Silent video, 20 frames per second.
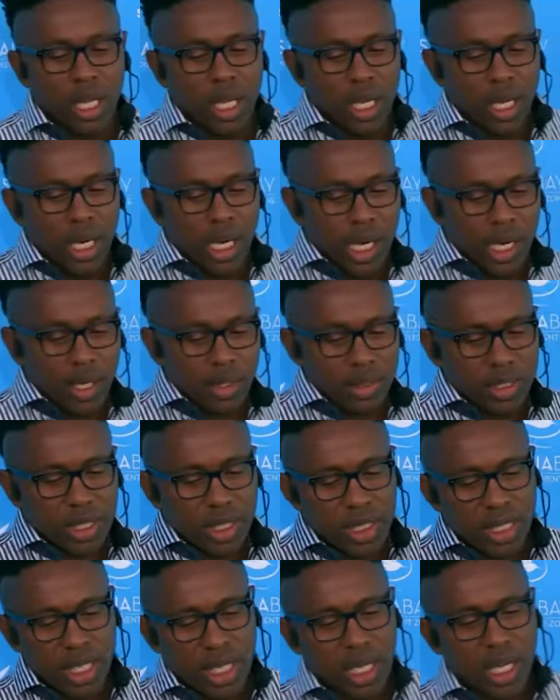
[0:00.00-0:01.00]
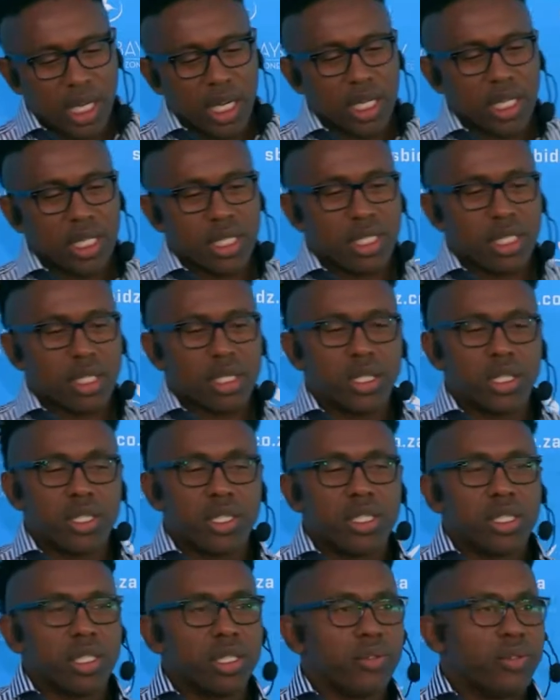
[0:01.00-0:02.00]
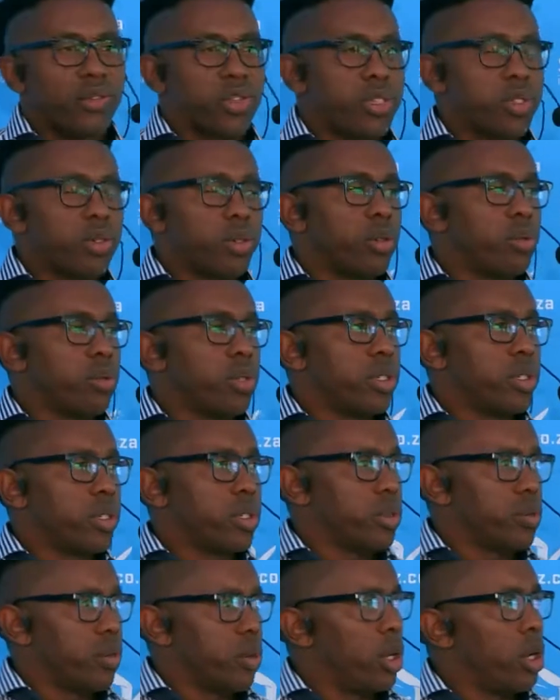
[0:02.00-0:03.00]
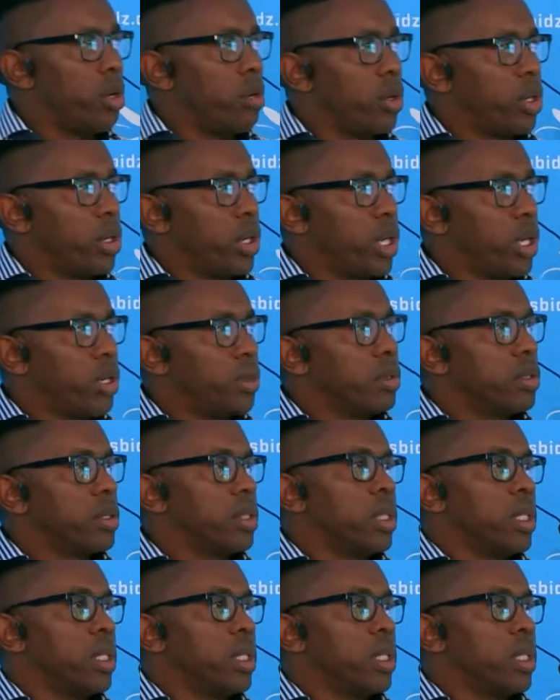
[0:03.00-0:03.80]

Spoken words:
Now, Saldanha is traditionally a fishing community, as we all will know,